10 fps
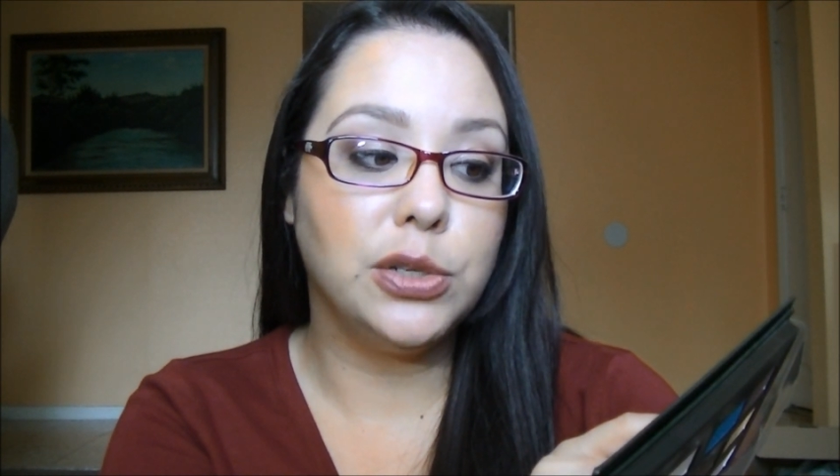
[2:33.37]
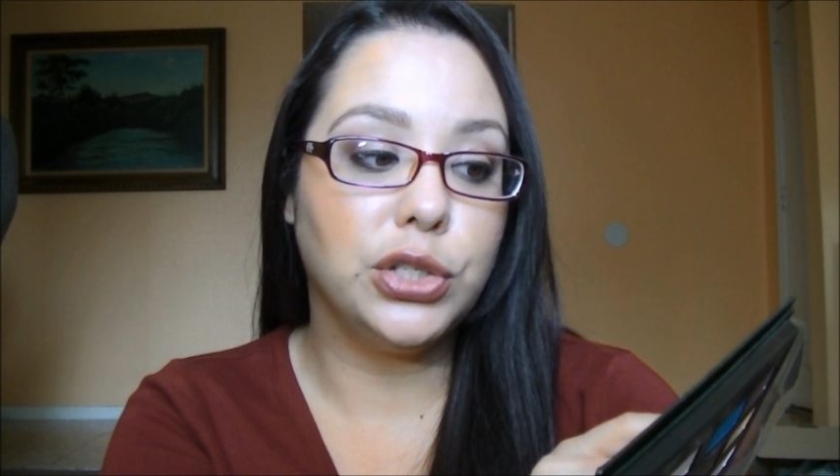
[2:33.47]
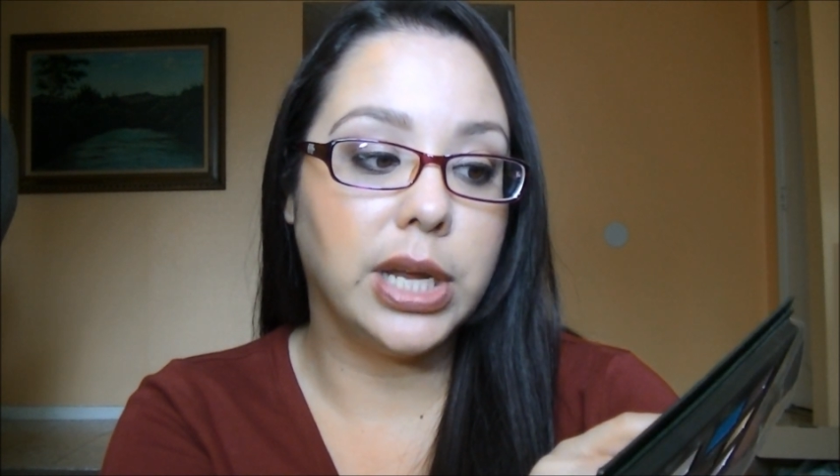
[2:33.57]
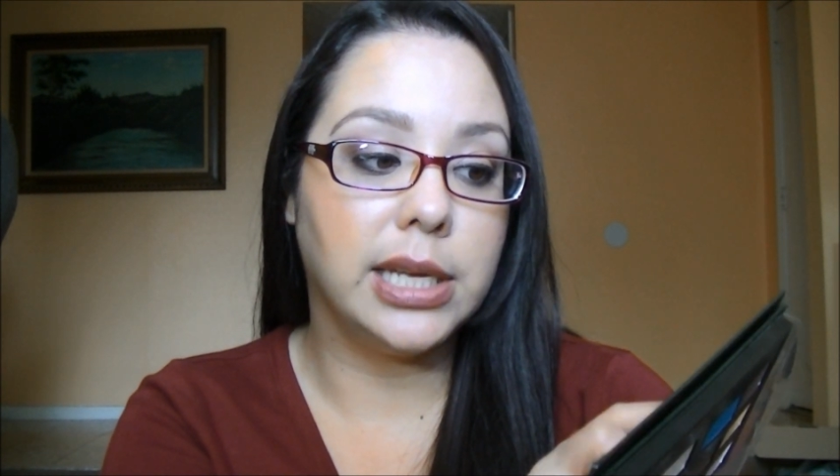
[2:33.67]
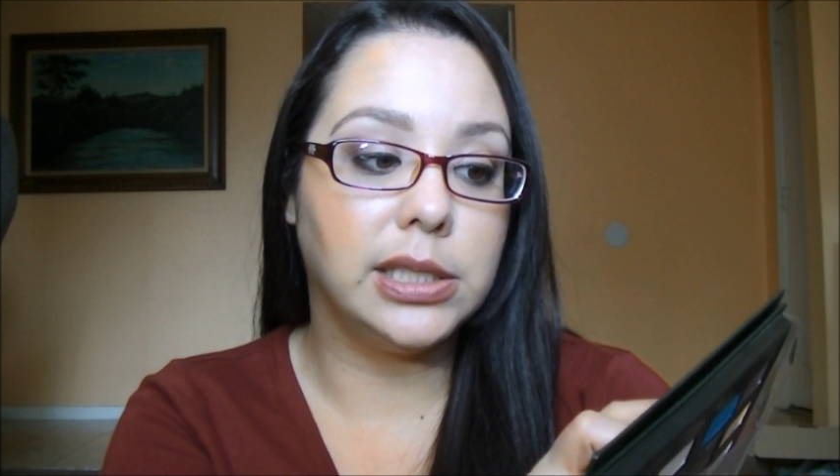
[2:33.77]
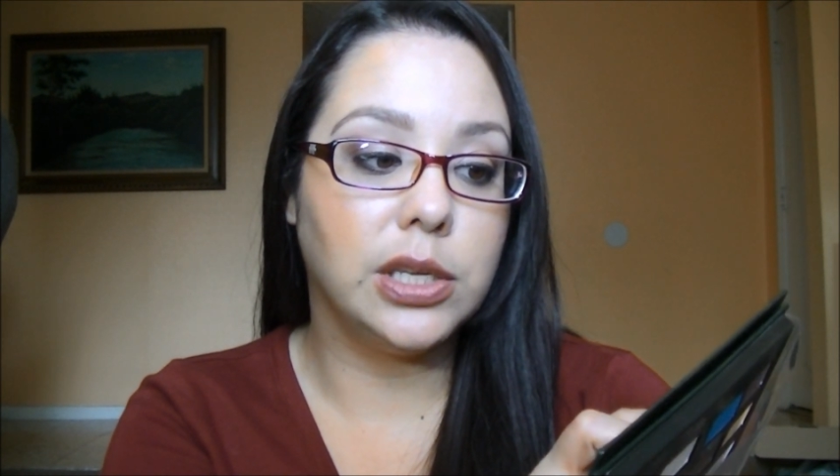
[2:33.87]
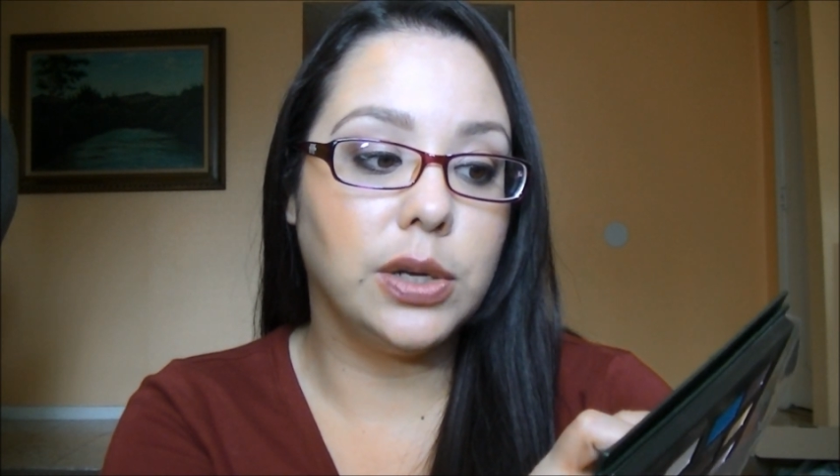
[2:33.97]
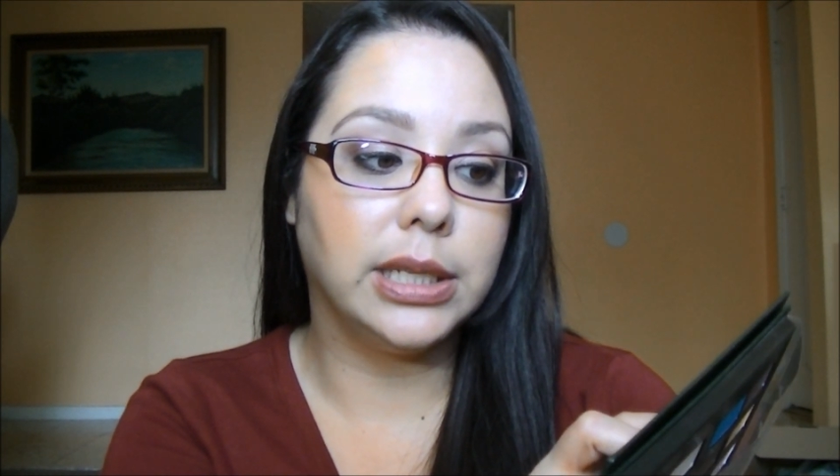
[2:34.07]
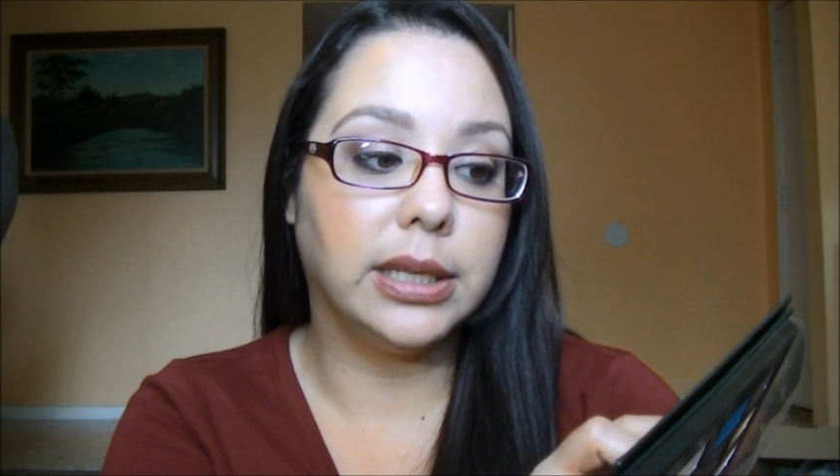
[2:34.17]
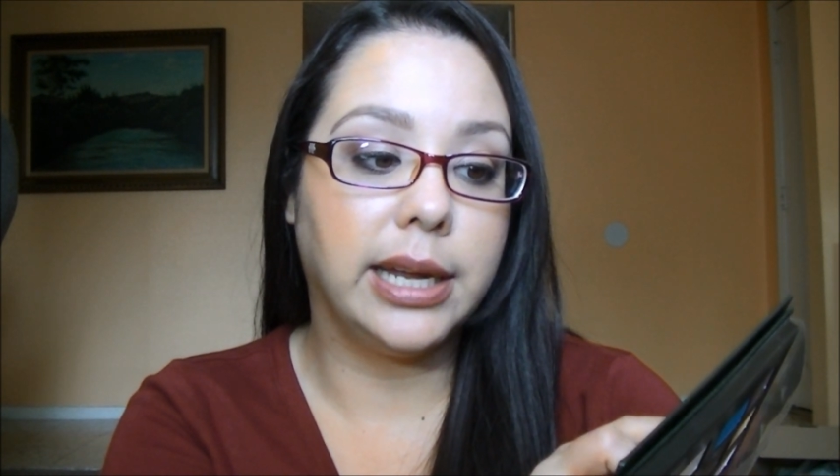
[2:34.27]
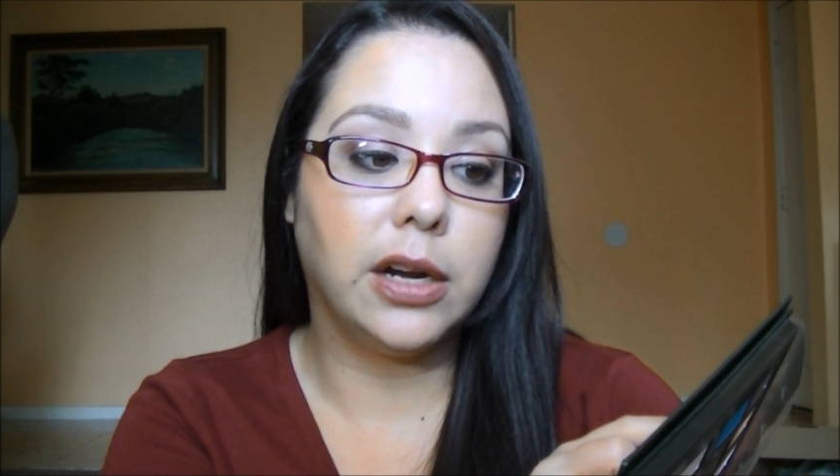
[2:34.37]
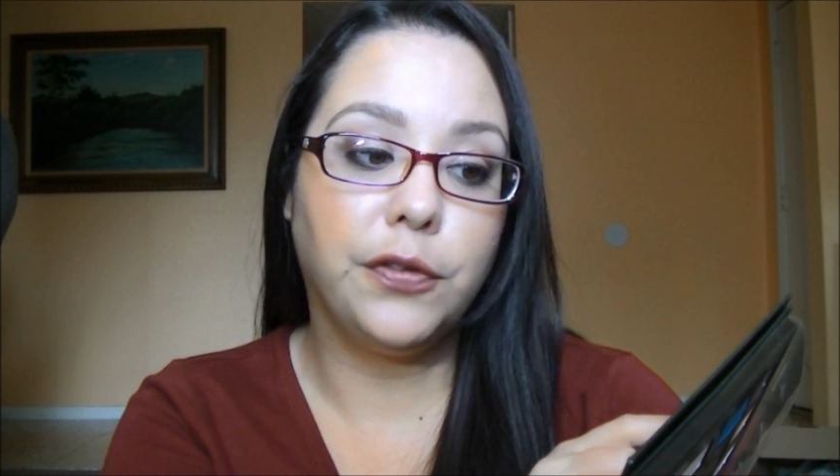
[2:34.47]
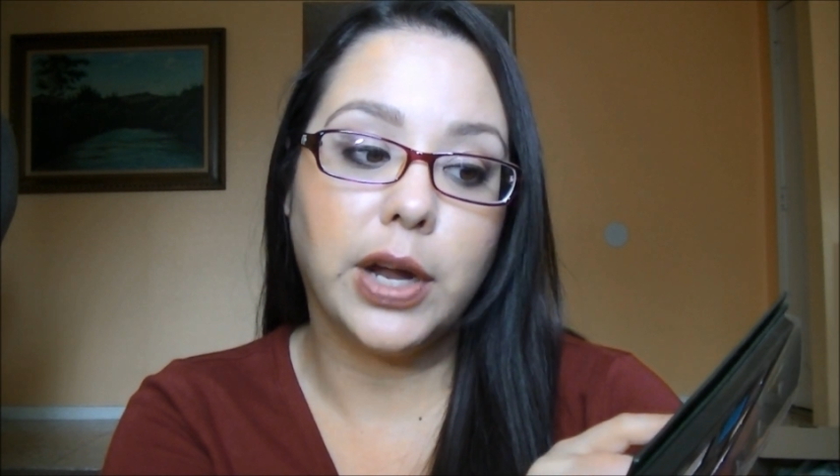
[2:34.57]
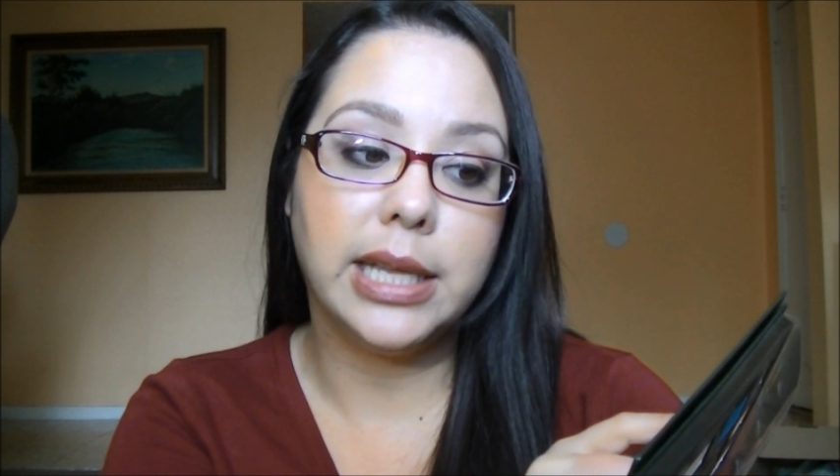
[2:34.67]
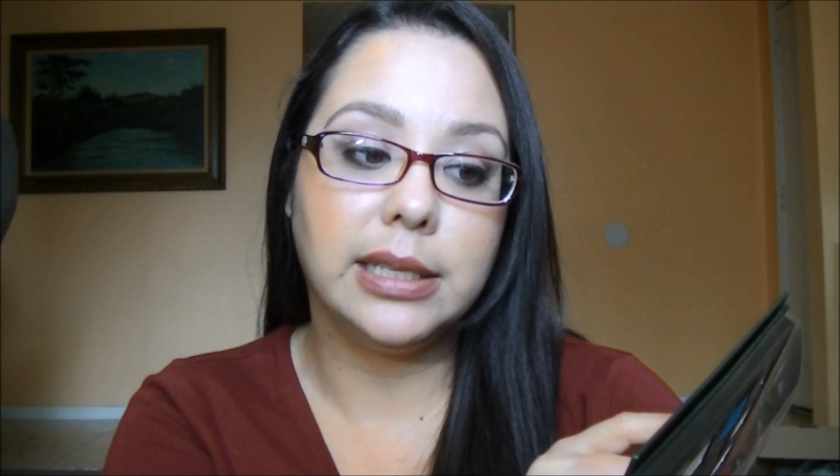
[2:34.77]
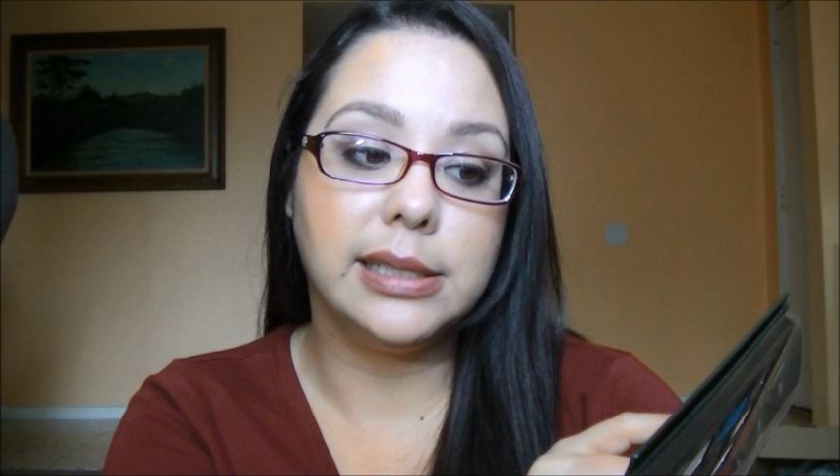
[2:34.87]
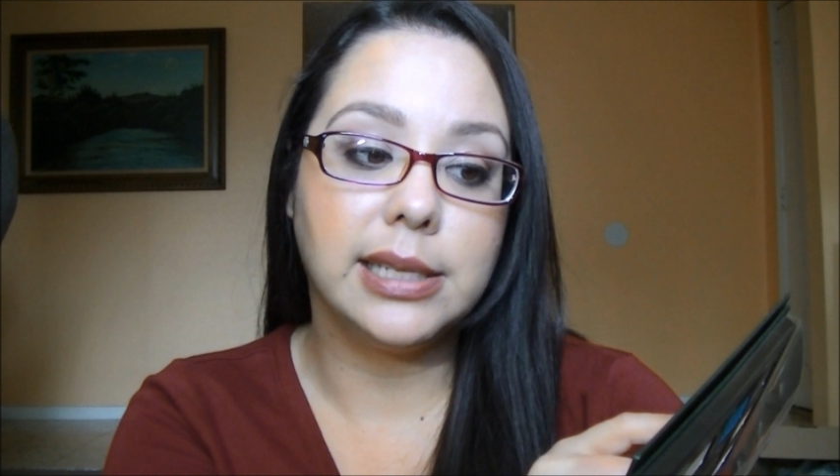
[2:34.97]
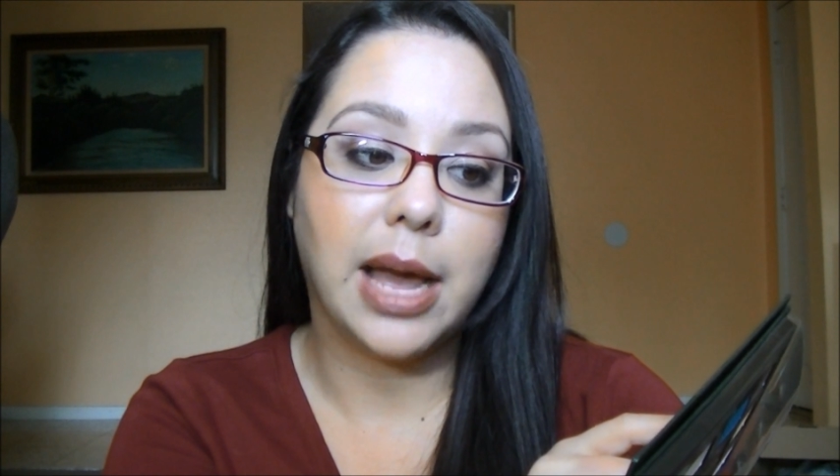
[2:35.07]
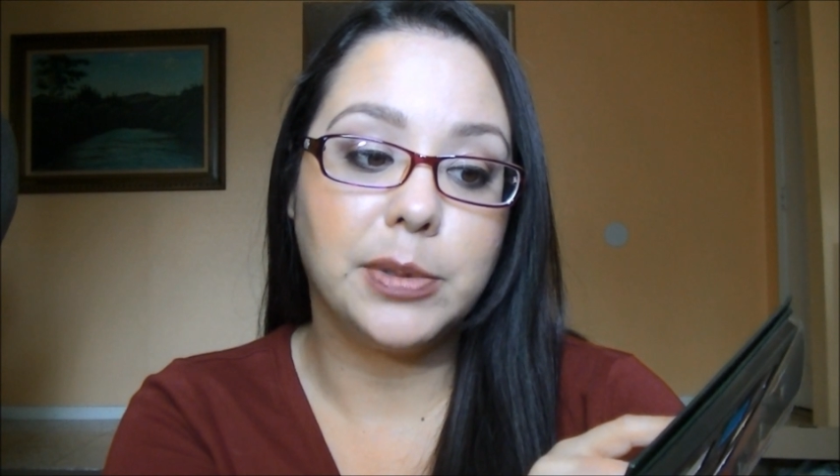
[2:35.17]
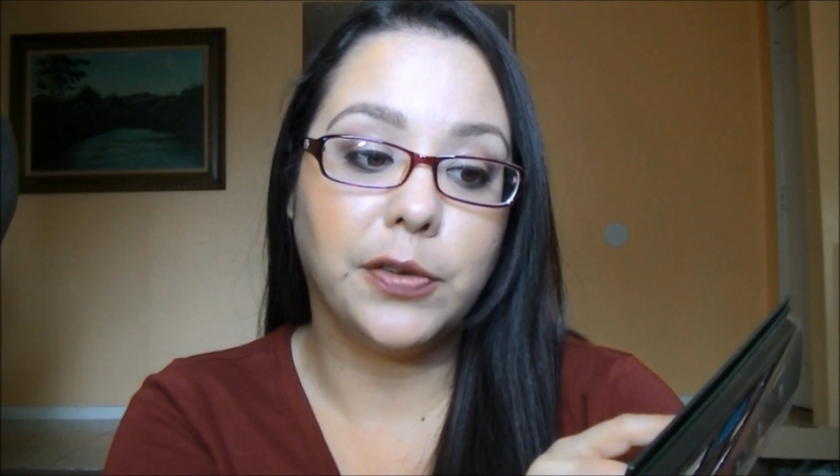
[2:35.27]
new shades so you can layer for endless
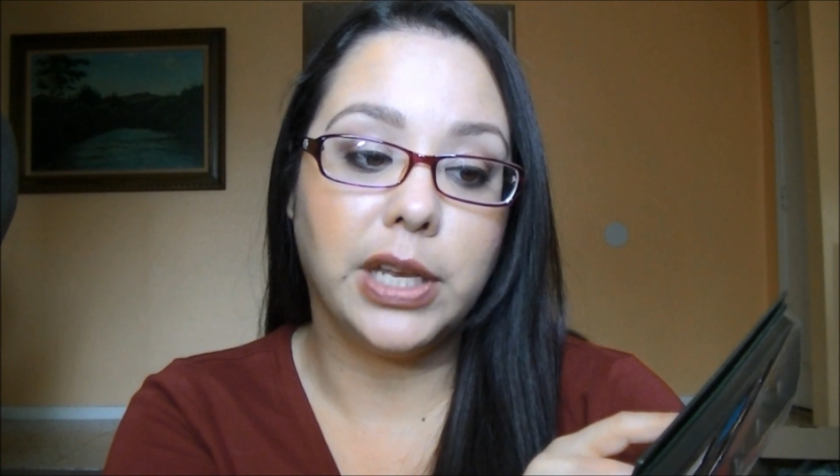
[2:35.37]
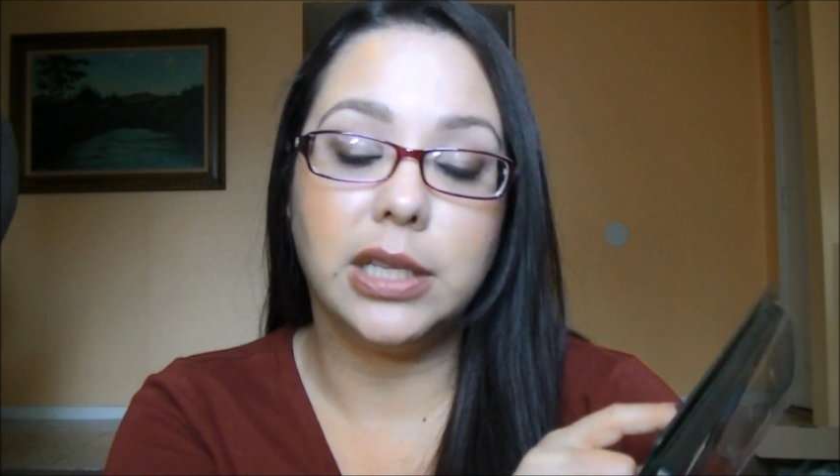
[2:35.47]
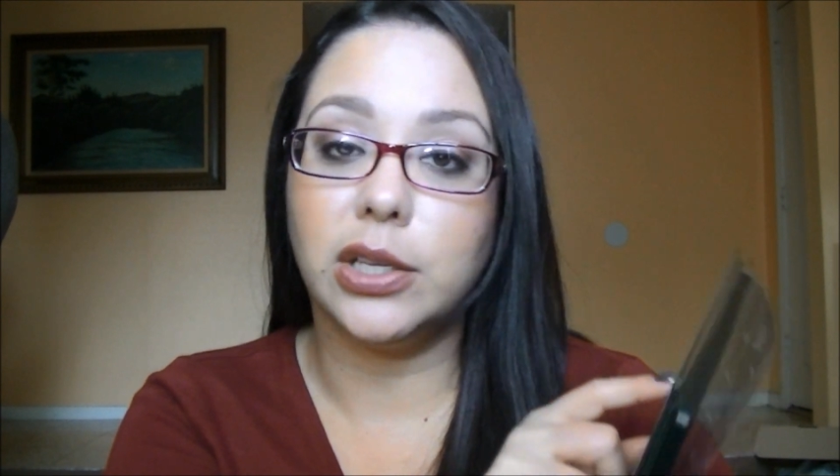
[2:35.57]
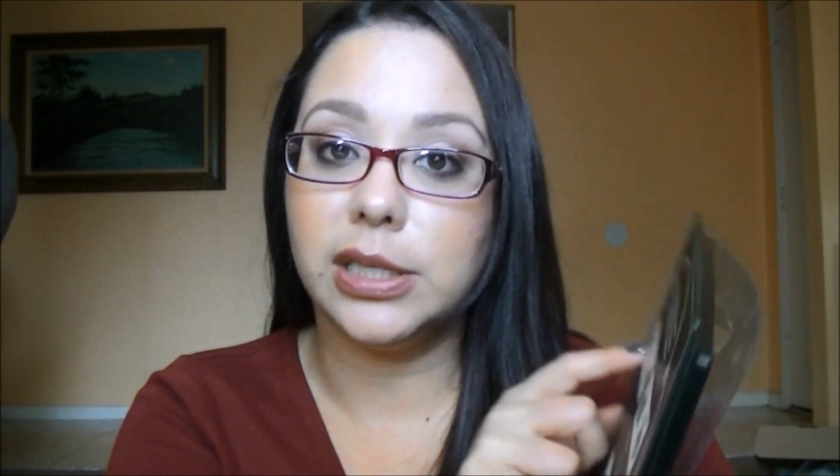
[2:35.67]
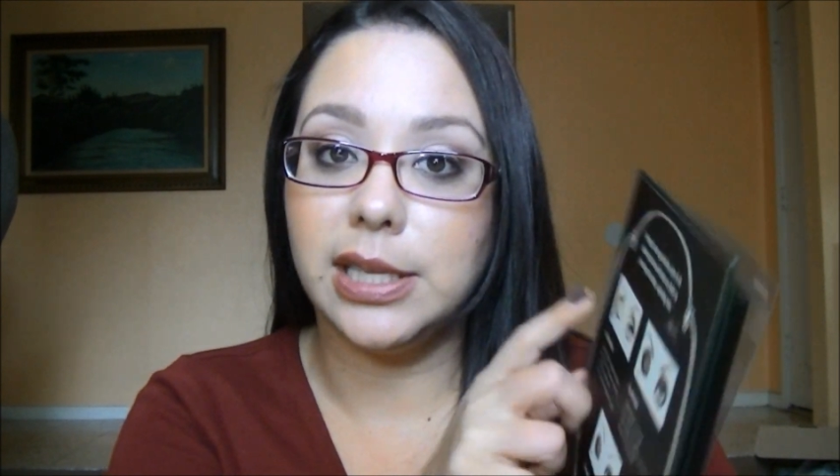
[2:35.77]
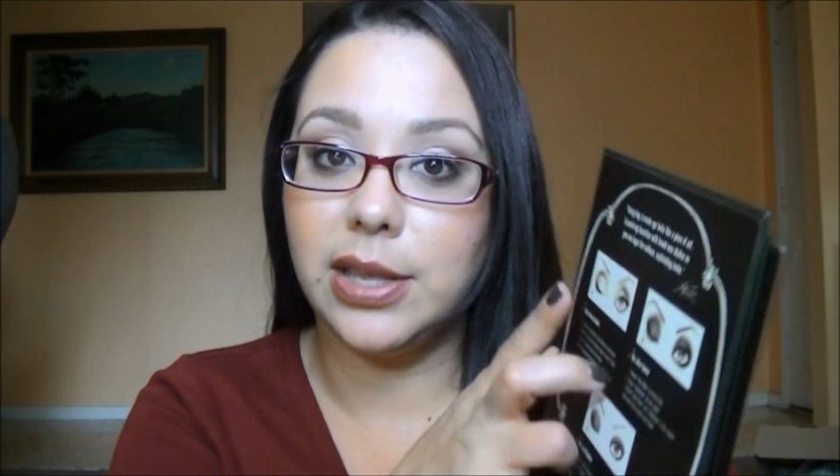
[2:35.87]
captivating looks,"